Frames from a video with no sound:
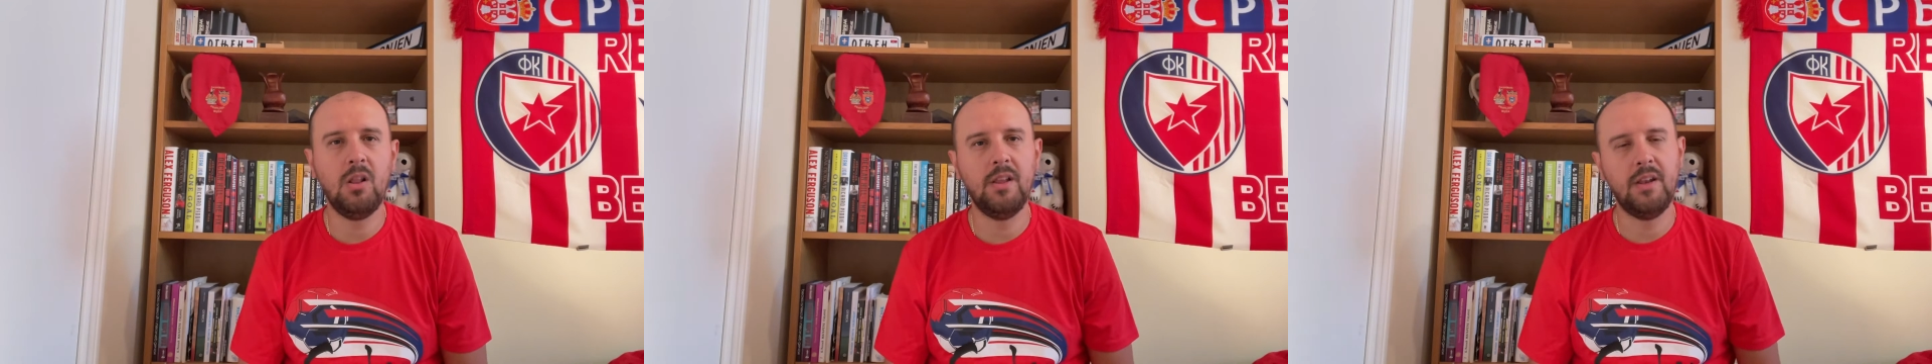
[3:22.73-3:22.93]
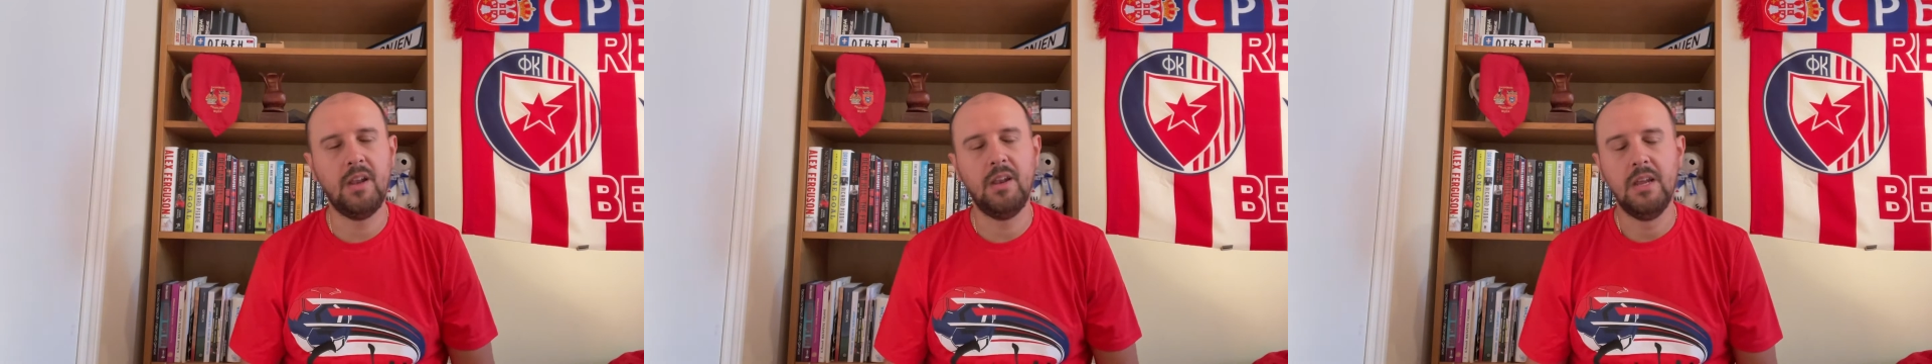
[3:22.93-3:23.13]

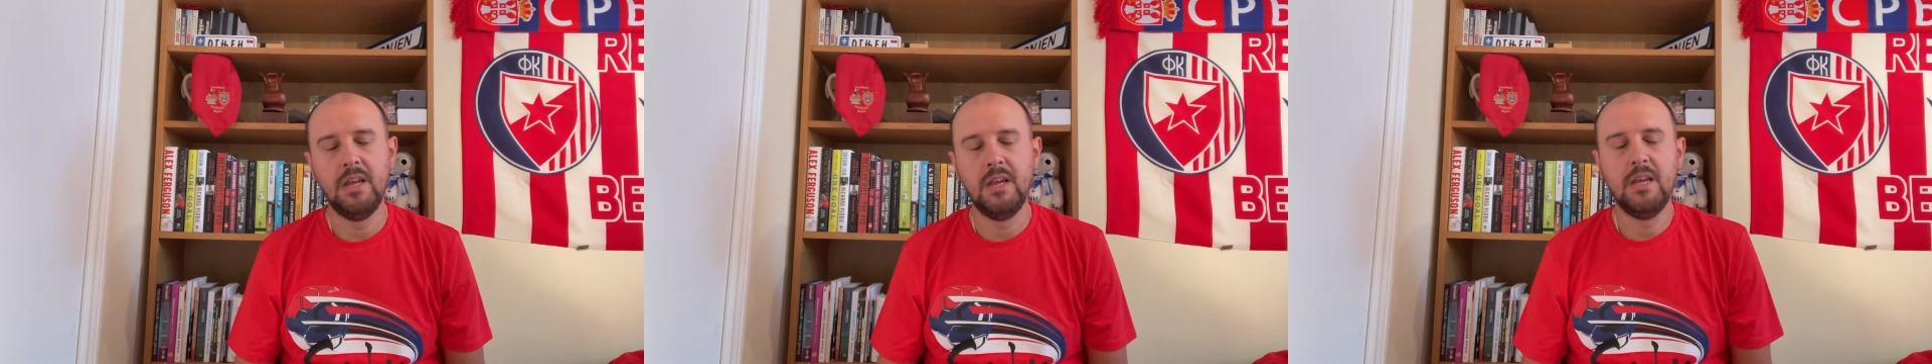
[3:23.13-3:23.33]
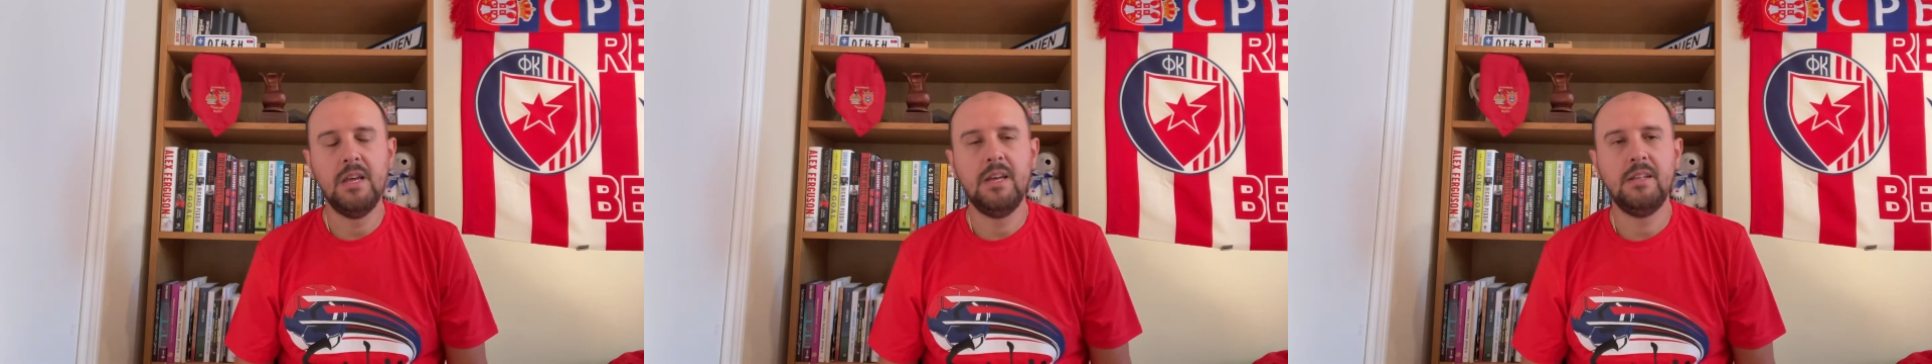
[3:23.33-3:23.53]
and then
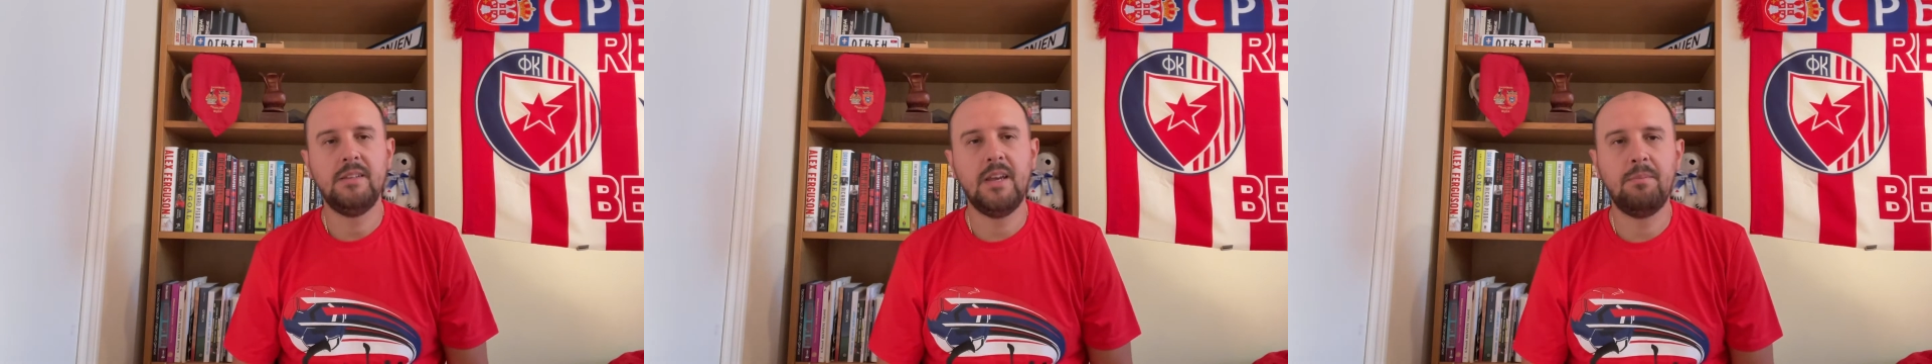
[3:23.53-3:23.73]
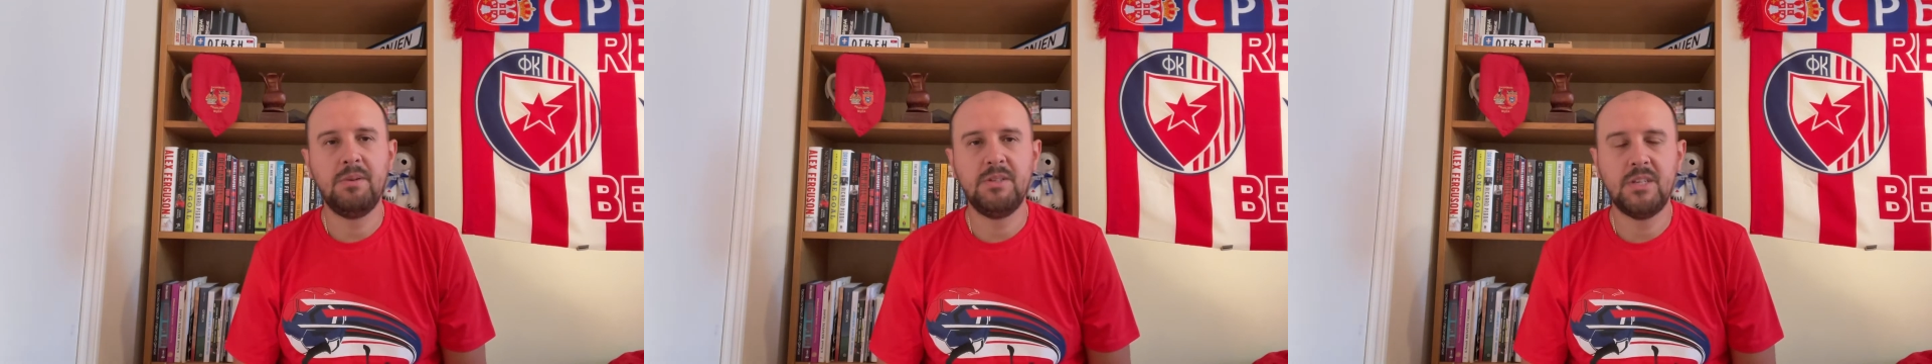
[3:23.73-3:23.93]

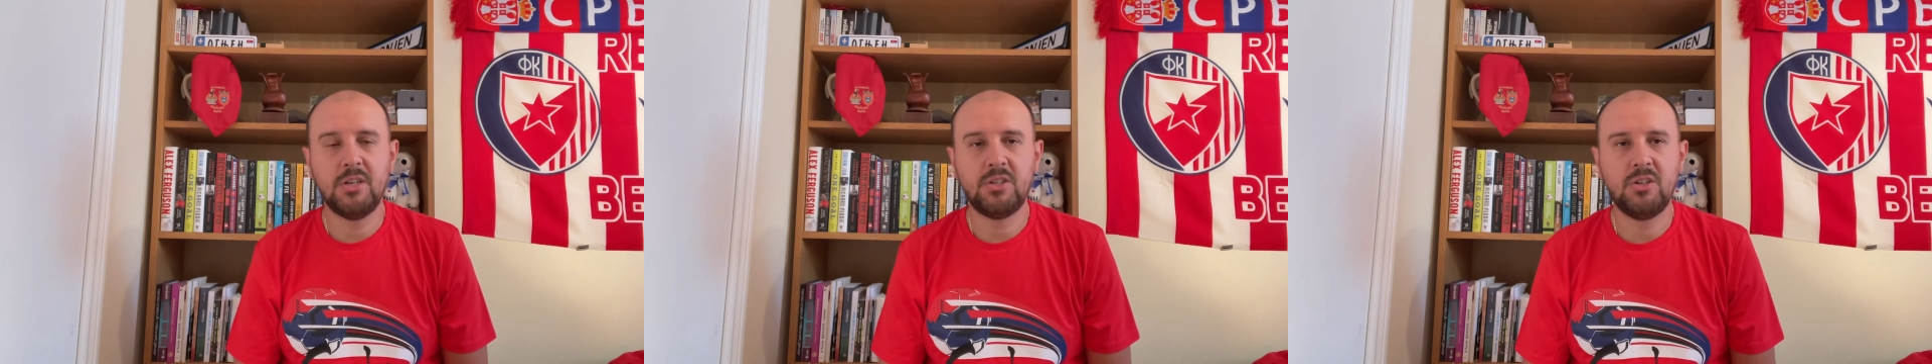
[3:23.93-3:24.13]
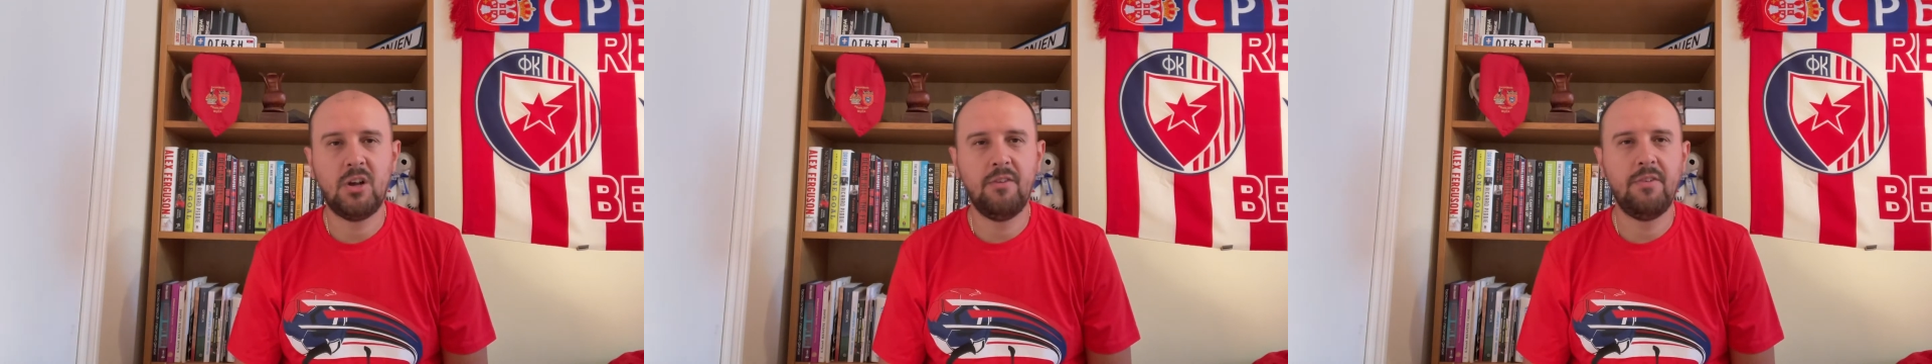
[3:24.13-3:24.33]
take
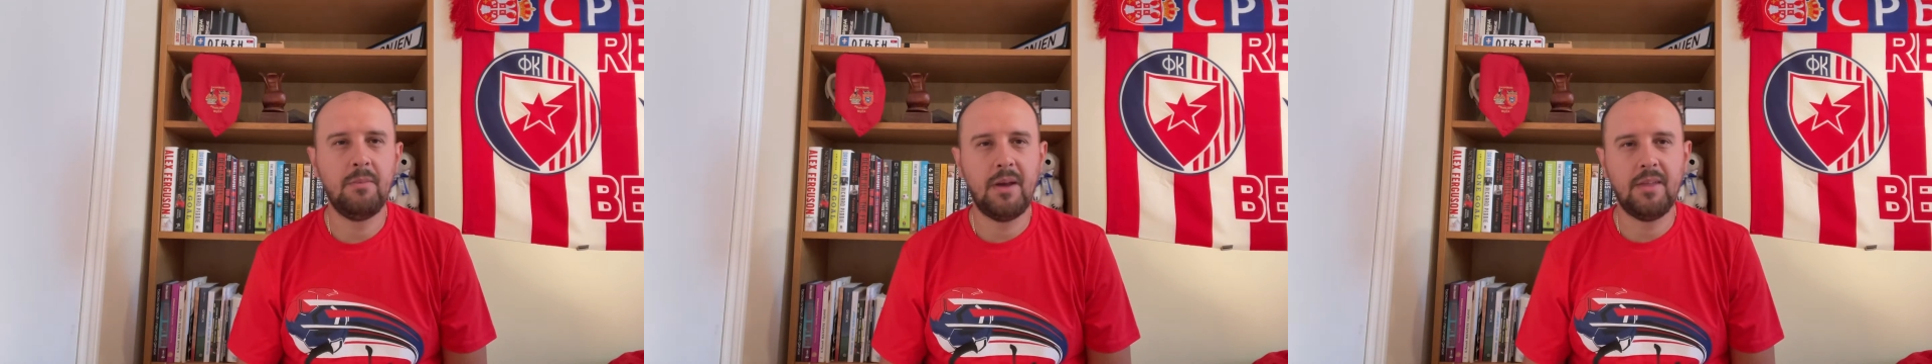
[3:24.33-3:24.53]
possession off him.